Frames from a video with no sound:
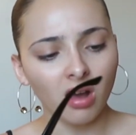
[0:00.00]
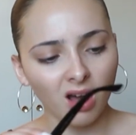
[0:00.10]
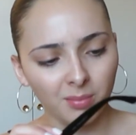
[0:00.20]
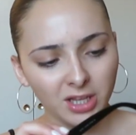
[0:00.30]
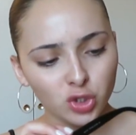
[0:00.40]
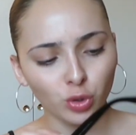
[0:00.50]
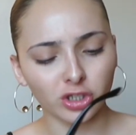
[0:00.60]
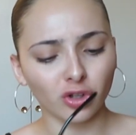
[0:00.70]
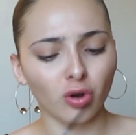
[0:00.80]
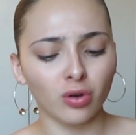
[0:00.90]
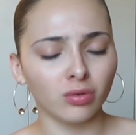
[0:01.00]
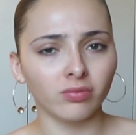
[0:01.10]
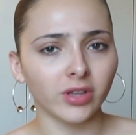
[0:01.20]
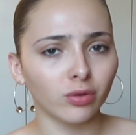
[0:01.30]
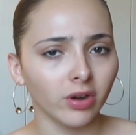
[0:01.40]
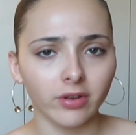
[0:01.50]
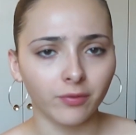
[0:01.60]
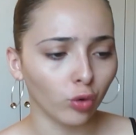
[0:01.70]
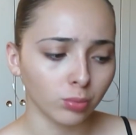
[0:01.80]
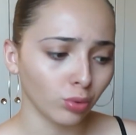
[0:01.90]
like 2 years ago. They were very
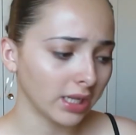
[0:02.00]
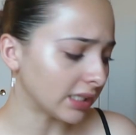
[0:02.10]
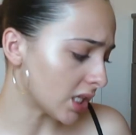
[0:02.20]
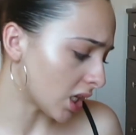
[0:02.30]
affordable, less than